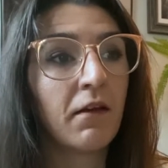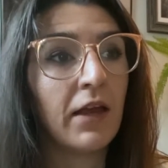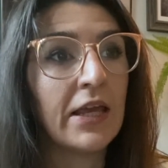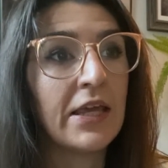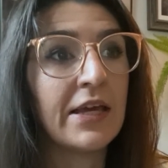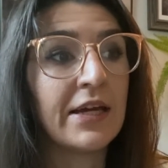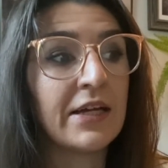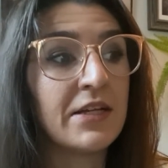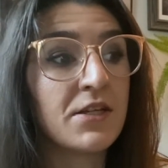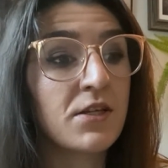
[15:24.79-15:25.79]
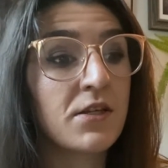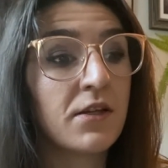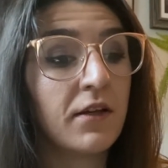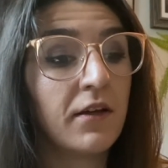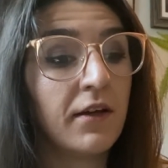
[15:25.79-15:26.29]

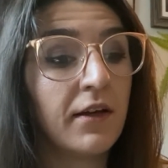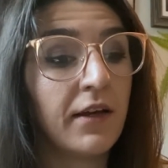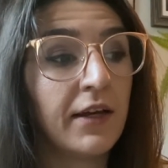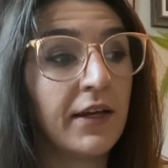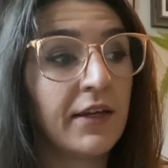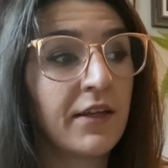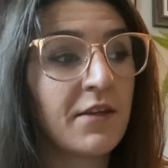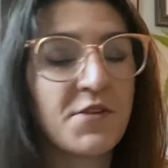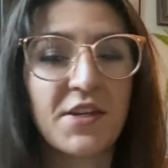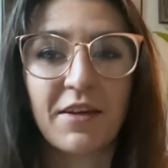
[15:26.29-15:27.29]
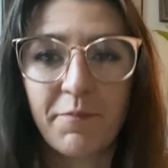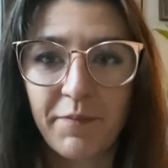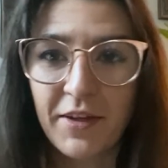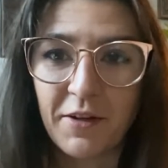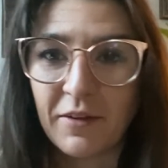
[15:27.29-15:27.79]
he was like,
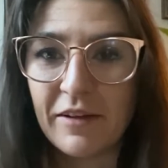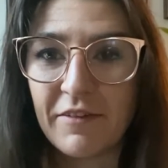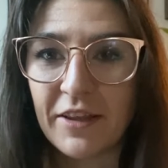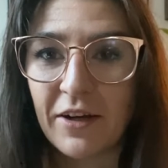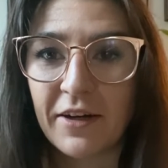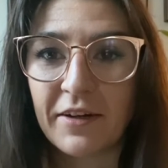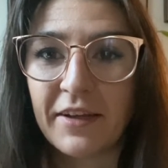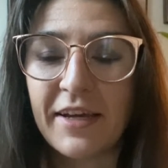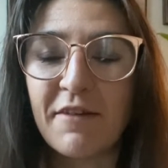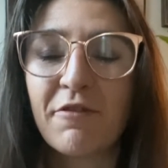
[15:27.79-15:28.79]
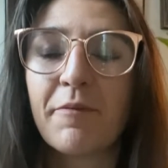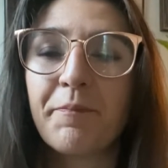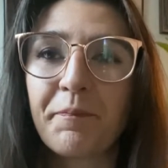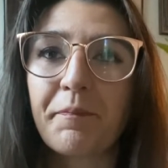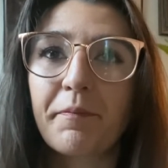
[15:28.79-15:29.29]
you know, living the hard life,
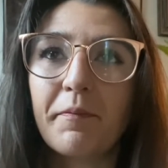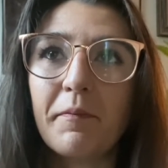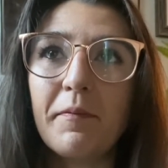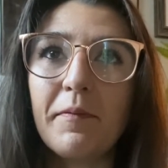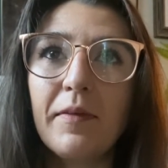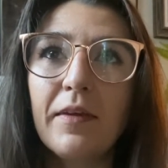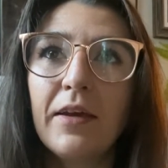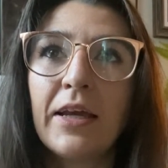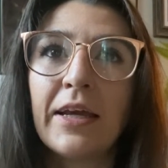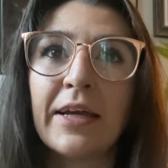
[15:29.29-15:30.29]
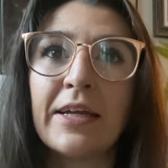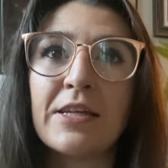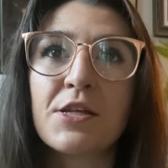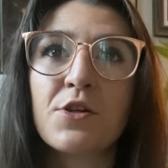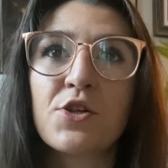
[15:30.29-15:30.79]

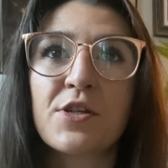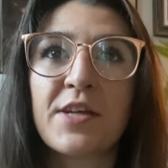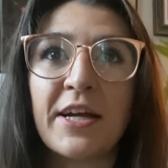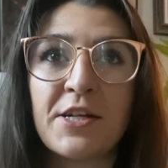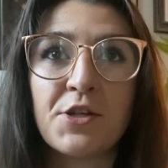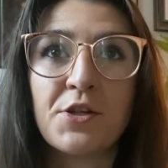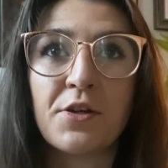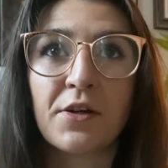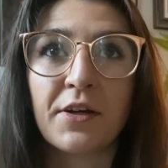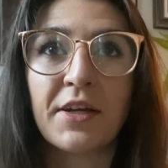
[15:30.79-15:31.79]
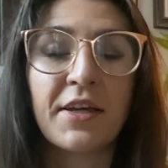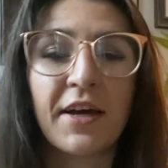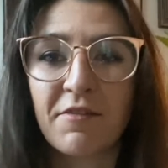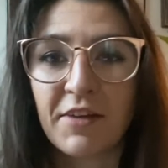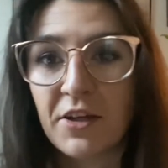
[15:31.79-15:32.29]
and decided to, or he
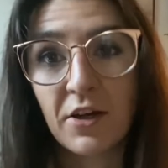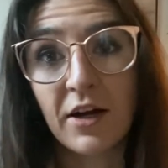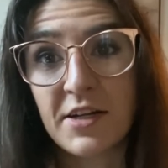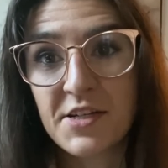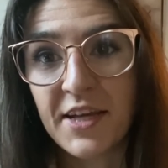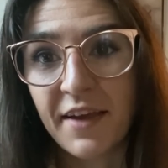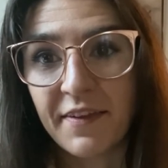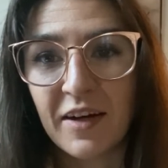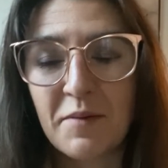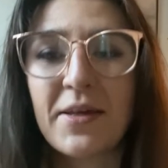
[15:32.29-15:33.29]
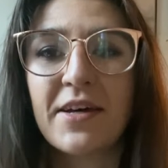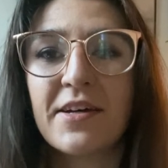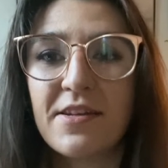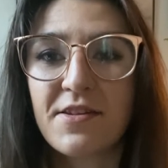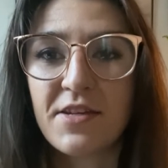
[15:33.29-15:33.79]
kind of like got it together
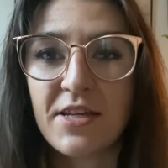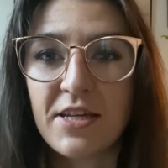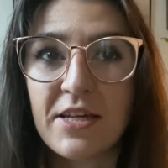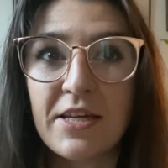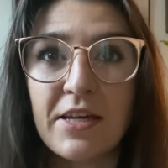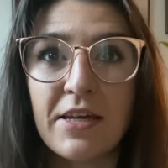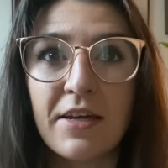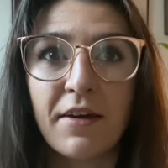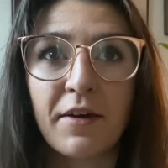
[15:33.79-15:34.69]
because he